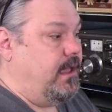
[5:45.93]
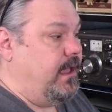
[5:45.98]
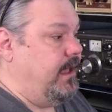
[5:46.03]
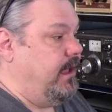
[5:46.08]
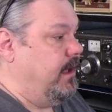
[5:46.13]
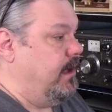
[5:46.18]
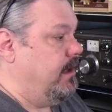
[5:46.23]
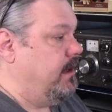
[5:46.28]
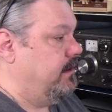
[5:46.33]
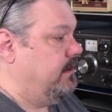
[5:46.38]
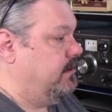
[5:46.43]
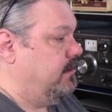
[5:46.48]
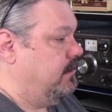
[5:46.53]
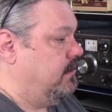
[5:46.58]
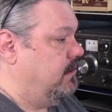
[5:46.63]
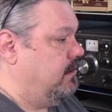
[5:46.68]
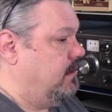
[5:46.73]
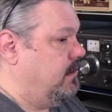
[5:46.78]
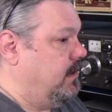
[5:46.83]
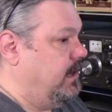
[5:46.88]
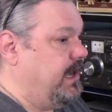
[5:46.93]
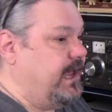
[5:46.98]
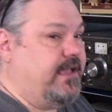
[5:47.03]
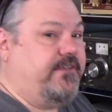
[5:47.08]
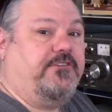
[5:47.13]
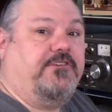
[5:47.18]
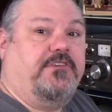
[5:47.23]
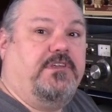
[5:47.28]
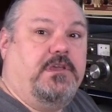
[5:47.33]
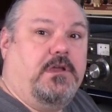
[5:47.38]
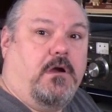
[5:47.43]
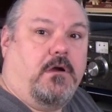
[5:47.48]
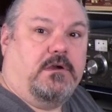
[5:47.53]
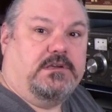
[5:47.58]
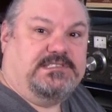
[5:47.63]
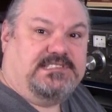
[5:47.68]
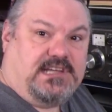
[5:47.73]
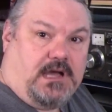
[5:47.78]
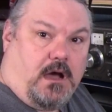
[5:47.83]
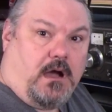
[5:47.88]
and an
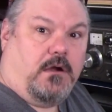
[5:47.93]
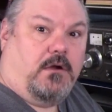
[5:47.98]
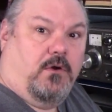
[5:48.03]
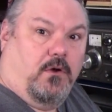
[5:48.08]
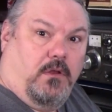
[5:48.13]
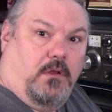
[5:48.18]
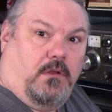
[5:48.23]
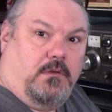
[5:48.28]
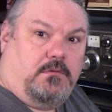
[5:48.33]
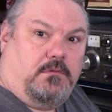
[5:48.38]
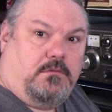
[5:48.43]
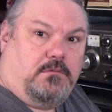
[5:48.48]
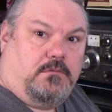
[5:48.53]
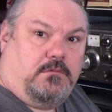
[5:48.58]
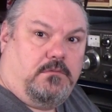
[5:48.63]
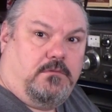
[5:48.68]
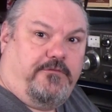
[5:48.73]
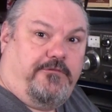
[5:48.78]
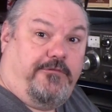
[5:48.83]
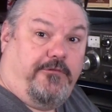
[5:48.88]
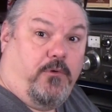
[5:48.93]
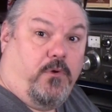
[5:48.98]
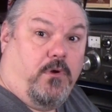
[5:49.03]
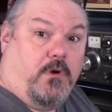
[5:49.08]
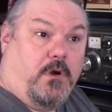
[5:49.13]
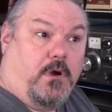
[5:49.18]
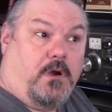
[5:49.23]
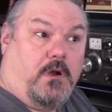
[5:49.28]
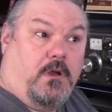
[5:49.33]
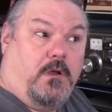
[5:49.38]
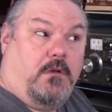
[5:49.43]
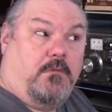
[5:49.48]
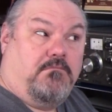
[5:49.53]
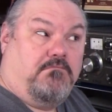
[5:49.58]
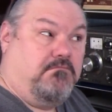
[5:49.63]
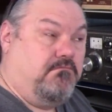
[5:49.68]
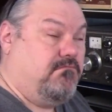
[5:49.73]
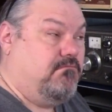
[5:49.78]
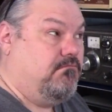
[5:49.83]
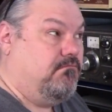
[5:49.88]
SDR dongle for
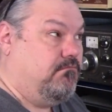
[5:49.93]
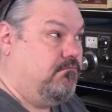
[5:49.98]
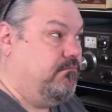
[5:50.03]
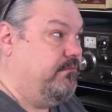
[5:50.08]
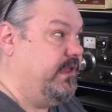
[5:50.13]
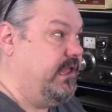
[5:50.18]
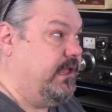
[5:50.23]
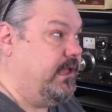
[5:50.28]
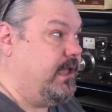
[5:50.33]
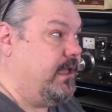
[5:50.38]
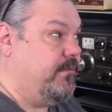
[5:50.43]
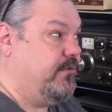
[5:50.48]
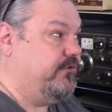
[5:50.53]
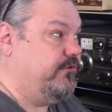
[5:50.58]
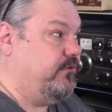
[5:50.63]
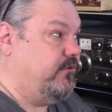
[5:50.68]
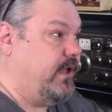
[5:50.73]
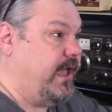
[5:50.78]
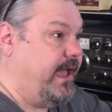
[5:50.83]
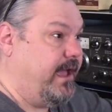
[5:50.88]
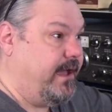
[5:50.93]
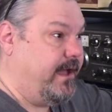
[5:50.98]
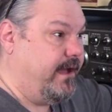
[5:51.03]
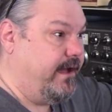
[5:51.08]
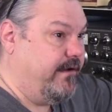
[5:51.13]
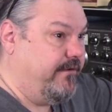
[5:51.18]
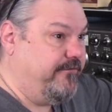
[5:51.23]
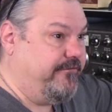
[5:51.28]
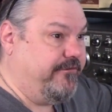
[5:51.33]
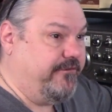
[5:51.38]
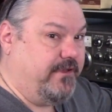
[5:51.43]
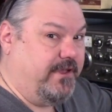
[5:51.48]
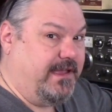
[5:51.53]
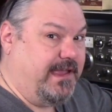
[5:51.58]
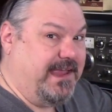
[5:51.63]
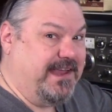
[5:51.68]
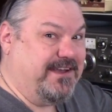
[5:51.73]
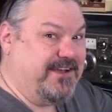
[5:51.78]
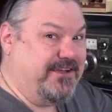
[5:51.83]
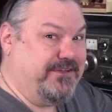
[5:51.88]
being able to have
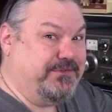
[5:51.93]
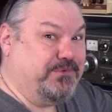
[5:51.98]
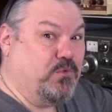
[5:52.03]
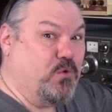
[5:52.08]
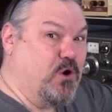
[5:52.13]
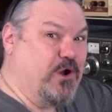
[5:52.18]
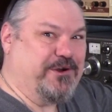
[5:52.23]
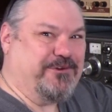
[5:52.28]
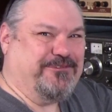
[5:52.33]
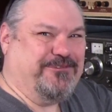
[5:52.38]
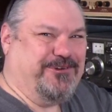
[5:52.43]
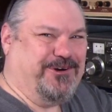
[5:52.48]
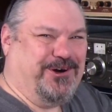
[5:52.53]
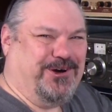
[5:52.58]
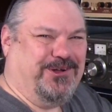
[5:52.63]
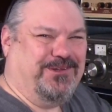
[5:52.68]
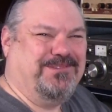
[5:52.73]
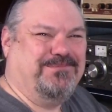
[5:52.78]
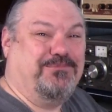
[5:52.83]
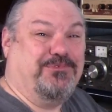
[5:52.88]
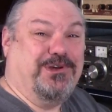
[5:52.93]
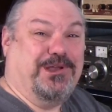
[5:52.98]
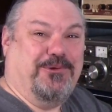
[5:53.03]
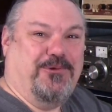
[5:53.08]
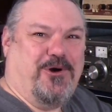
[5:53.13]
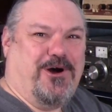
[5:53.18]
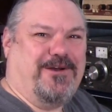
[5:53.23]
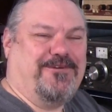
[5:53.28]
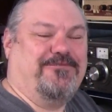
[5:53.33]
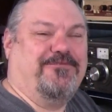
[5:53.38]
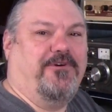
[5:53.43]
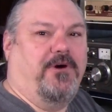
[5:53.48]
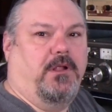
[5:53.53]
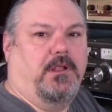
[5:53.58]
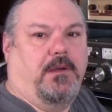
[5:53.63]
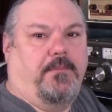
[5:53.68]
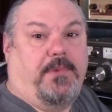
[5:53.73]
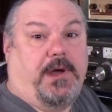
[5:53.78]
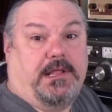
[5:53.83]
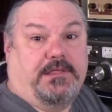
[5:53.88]
a nice waterfall, pretty
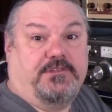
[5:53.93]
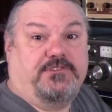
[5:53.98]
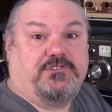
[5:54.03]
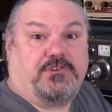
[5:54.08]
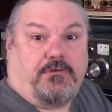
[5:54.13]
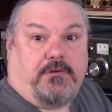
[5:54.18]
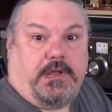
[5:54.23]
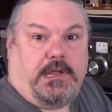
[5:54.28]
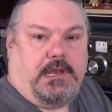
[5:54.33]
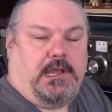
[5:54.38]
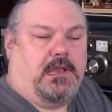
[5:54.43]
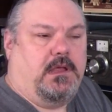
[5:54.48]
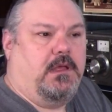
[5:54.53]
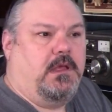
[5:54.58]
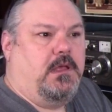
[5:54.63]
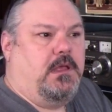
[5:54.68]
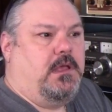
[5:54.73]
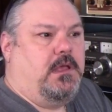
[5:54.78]
waterfall up on the screen.